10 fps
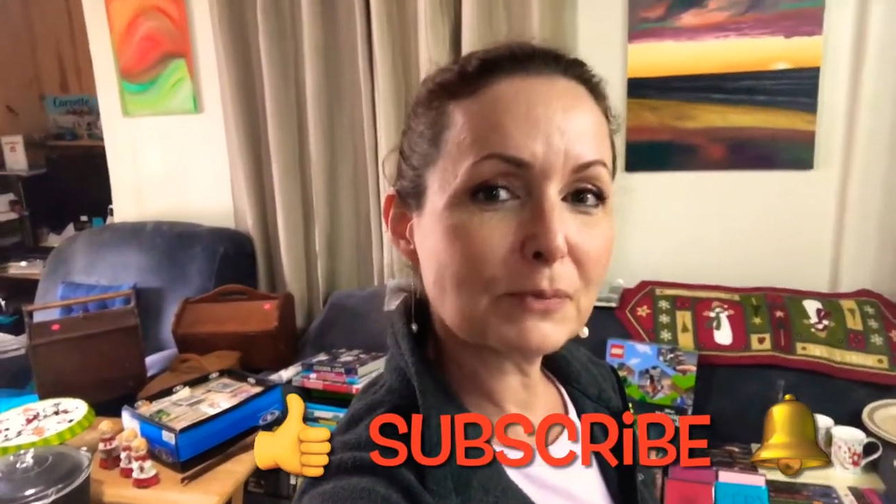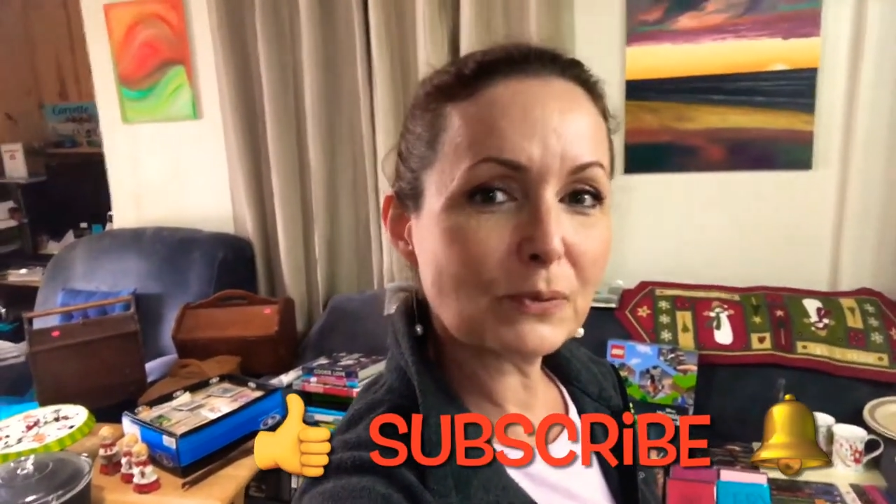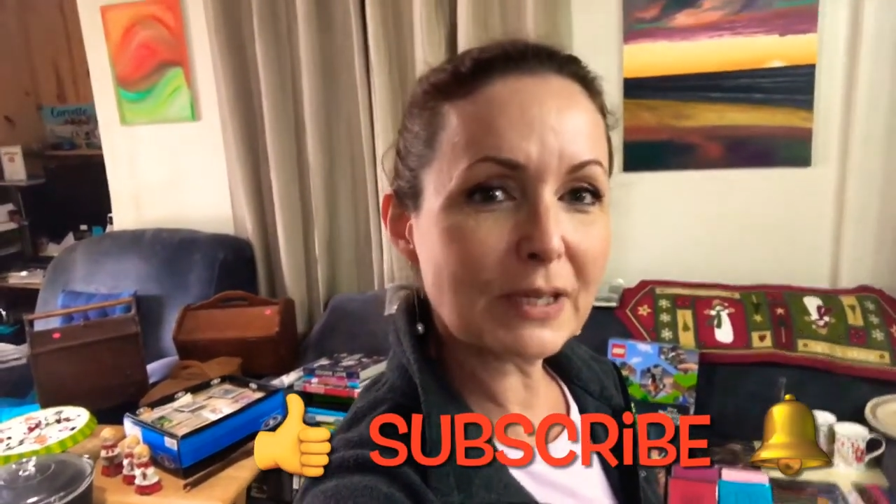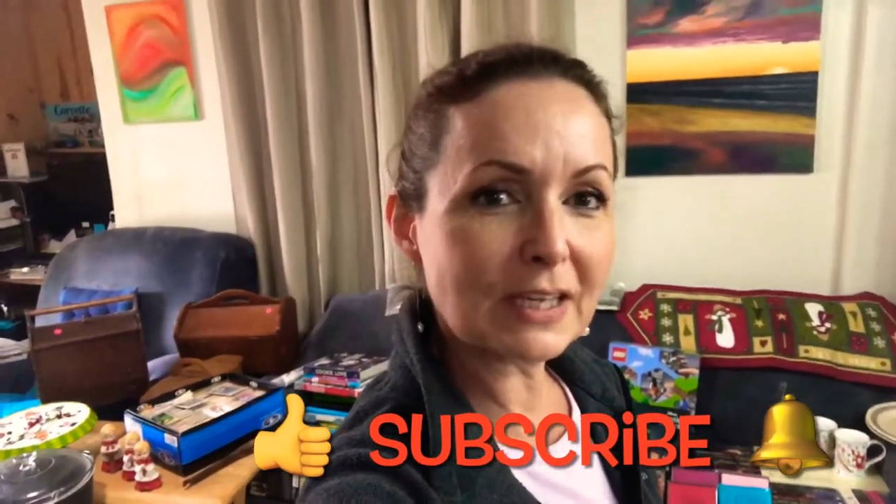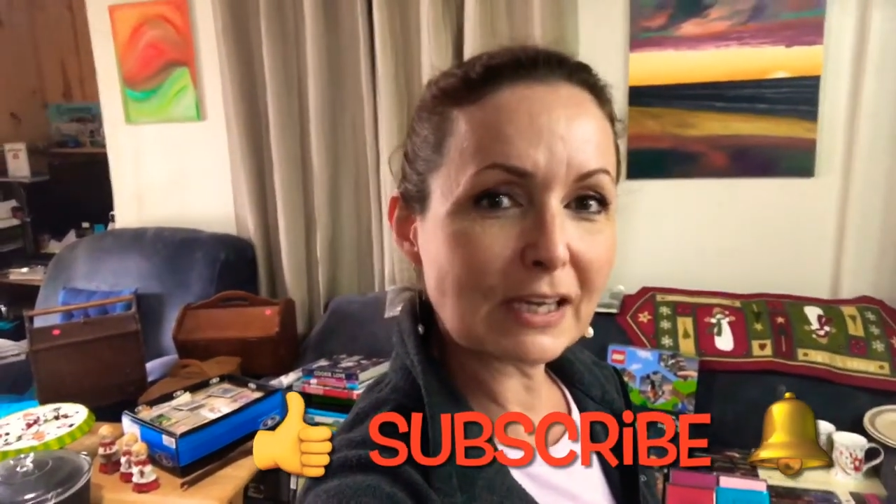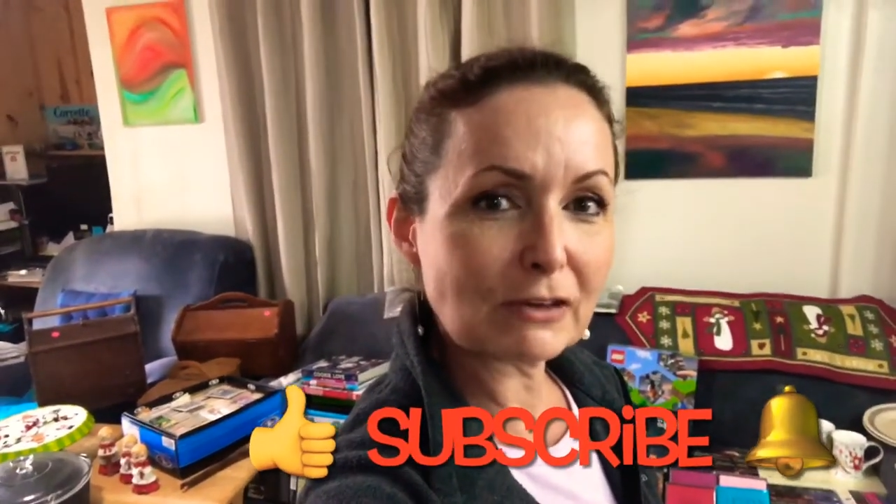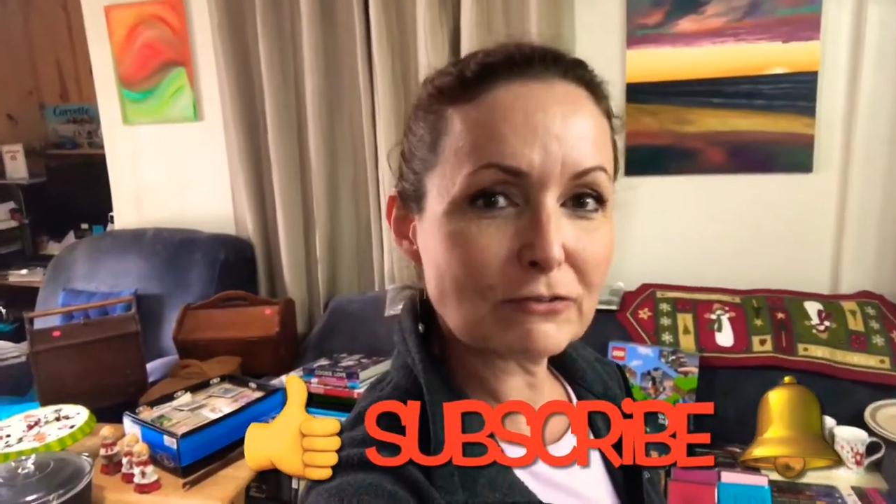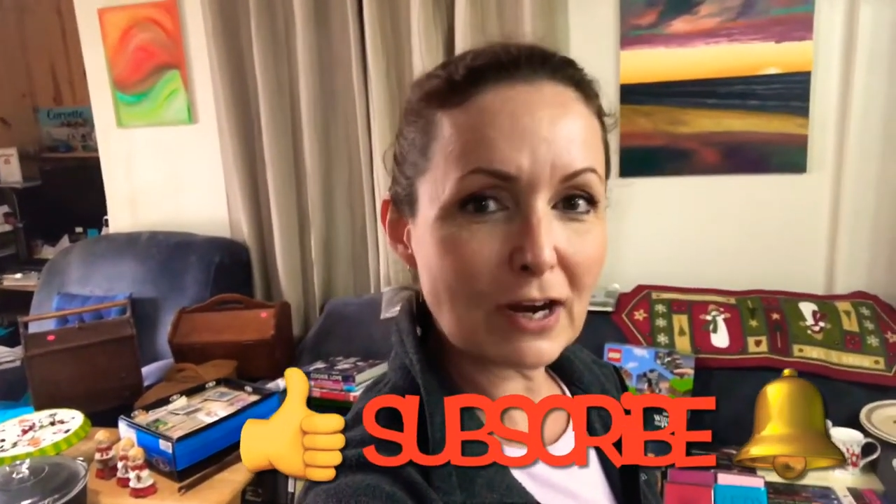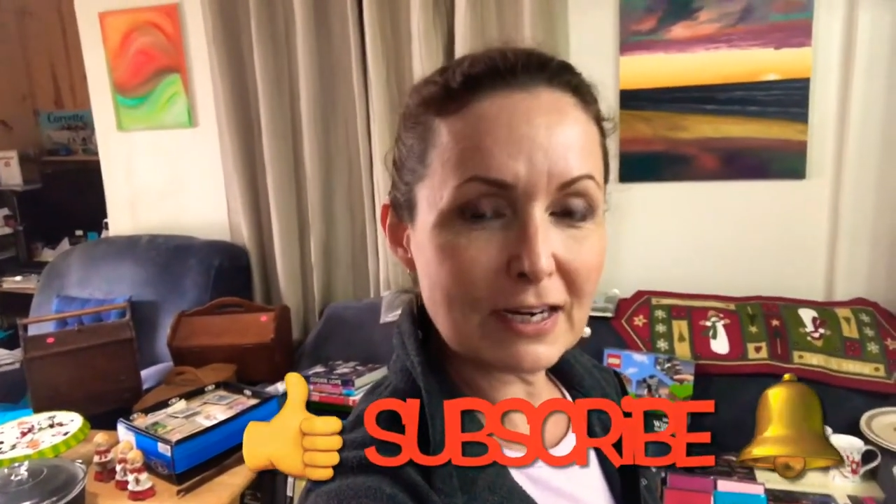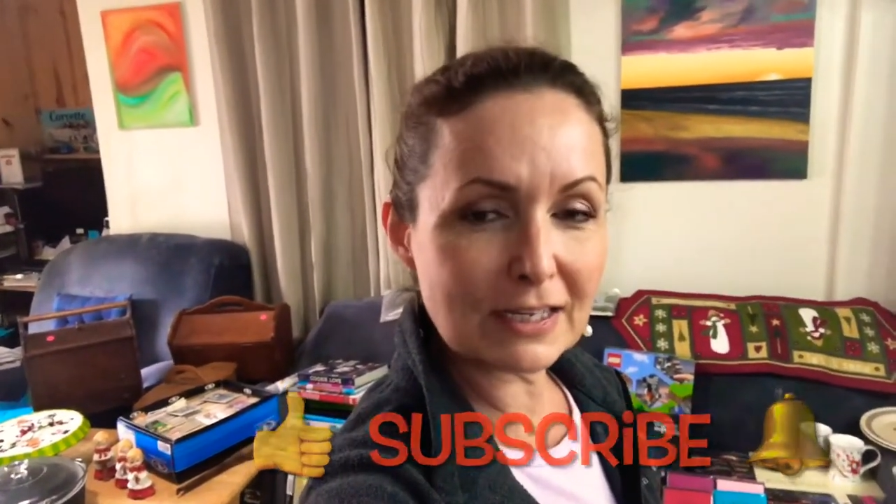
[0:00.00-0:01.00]
the weekend,
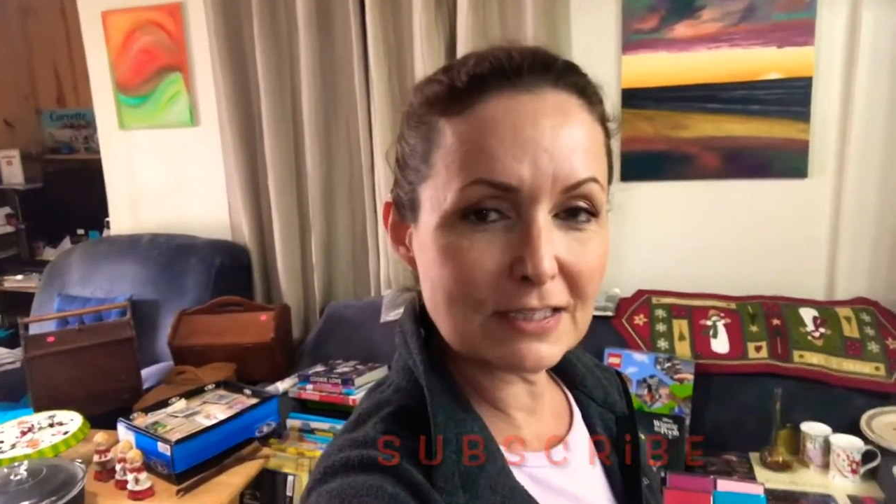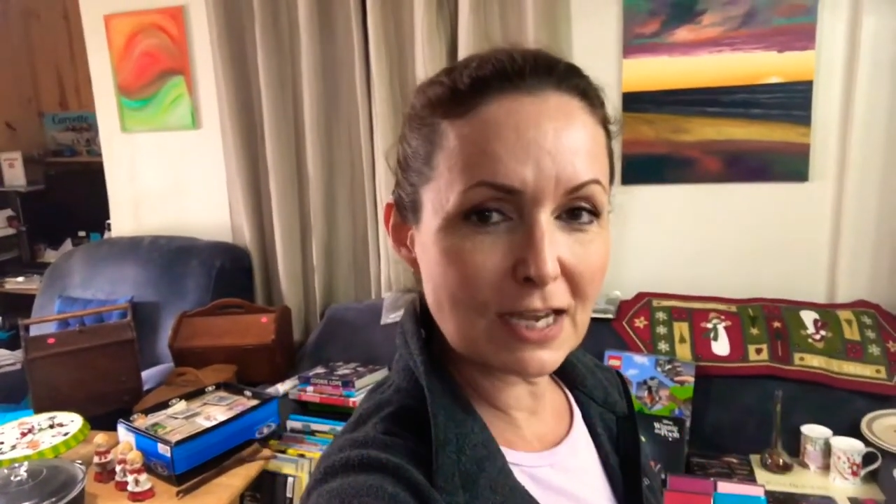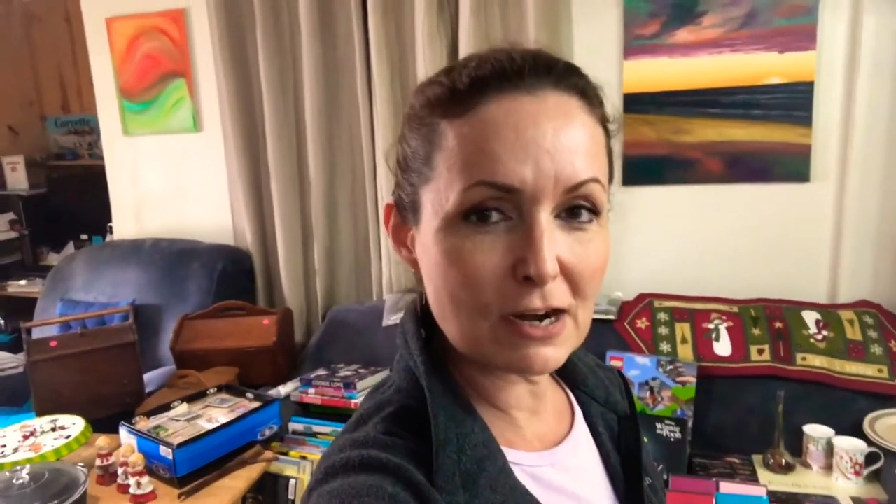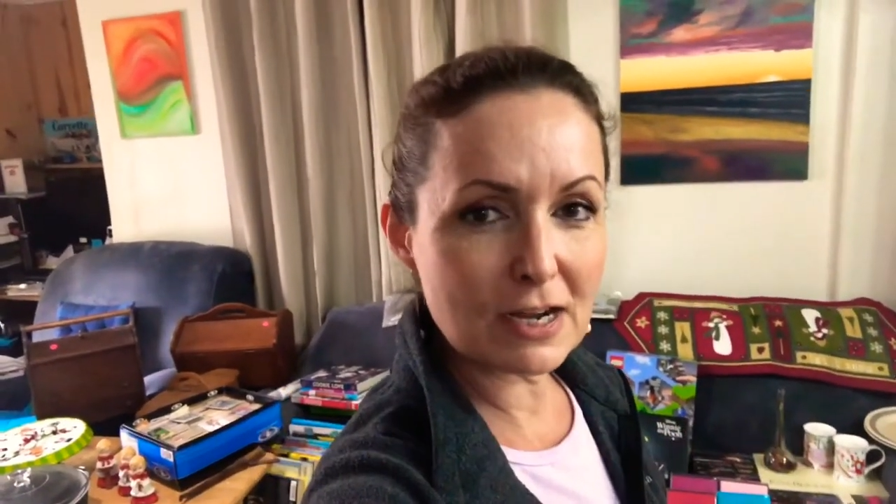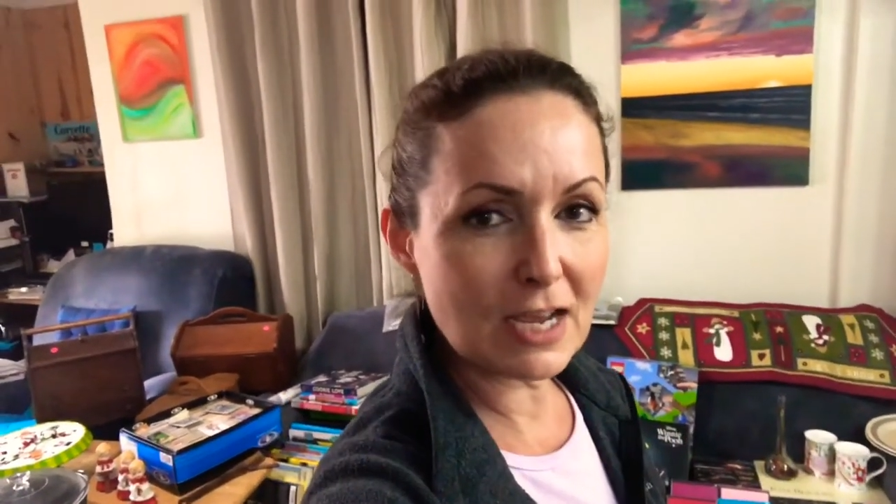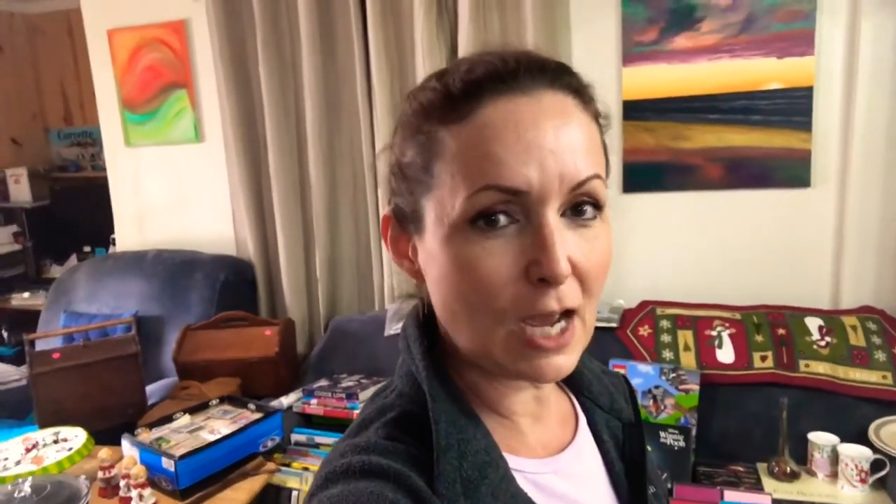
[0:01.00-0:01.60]
Friday and Saturday.